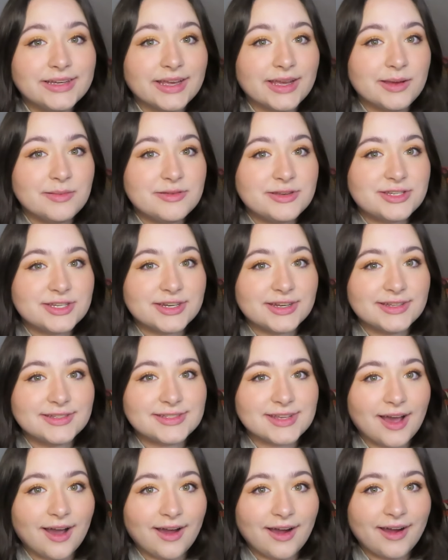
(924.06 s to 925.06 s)
Imogen and
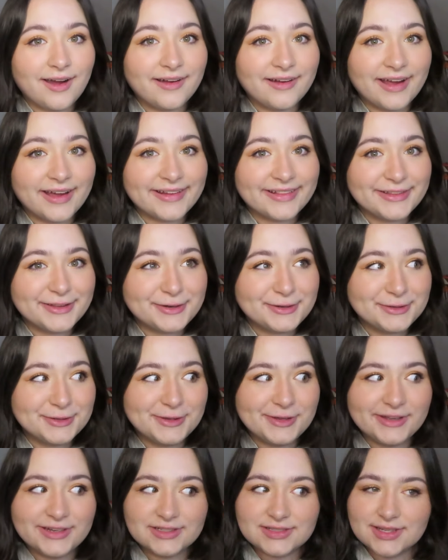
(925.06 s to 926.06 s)
Sahar had a little New
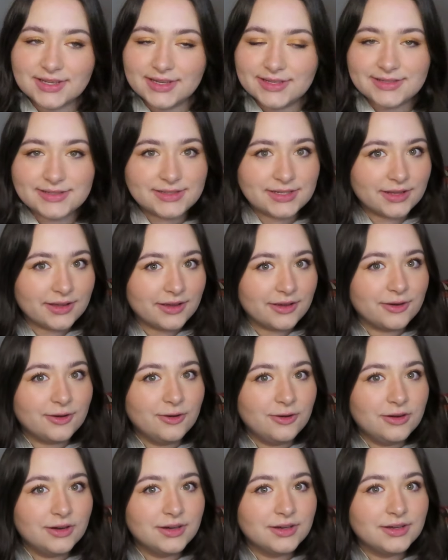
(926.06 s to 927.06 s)
Year's kiss
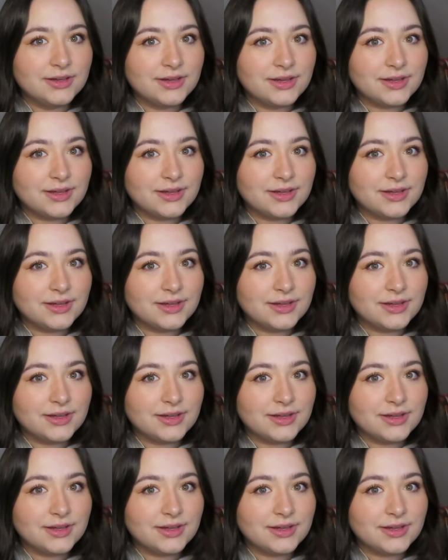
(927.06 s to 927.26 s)
too.